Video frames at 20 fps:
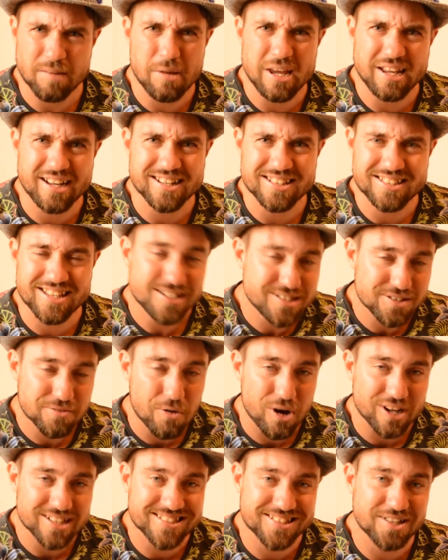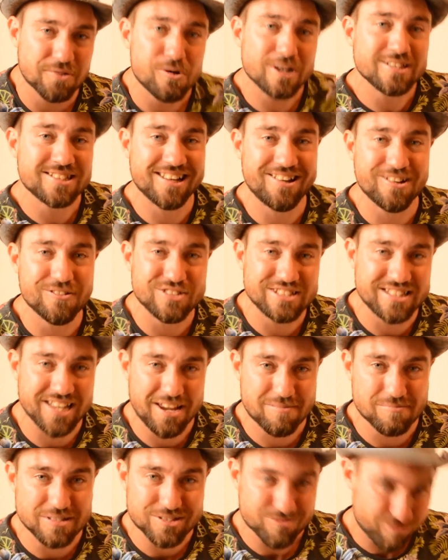mint condition ones are the ones that look the
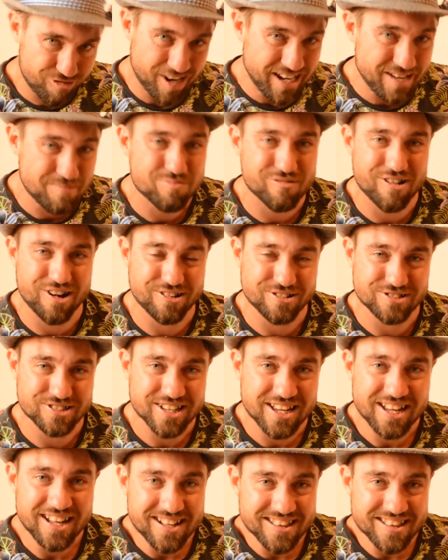same as repros.